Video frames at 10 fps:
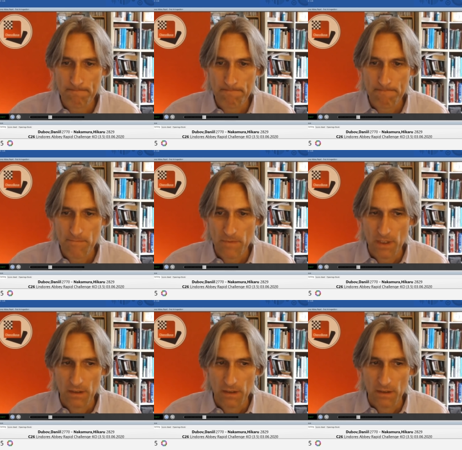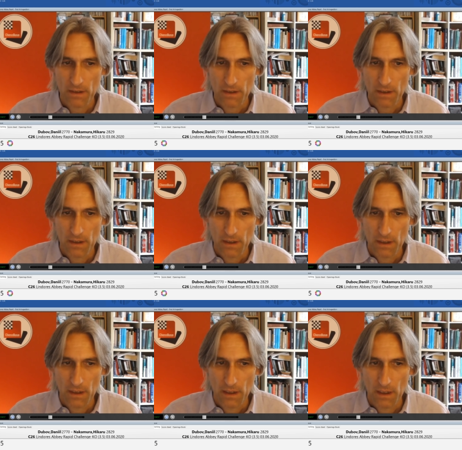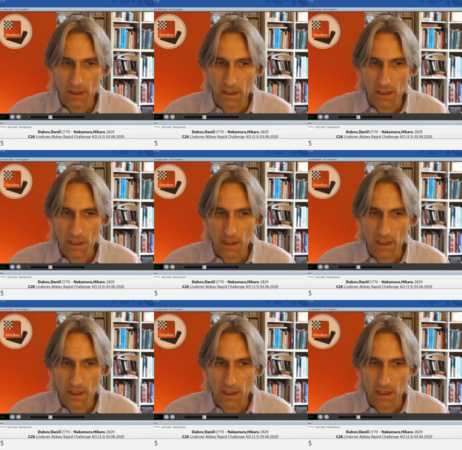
(silence)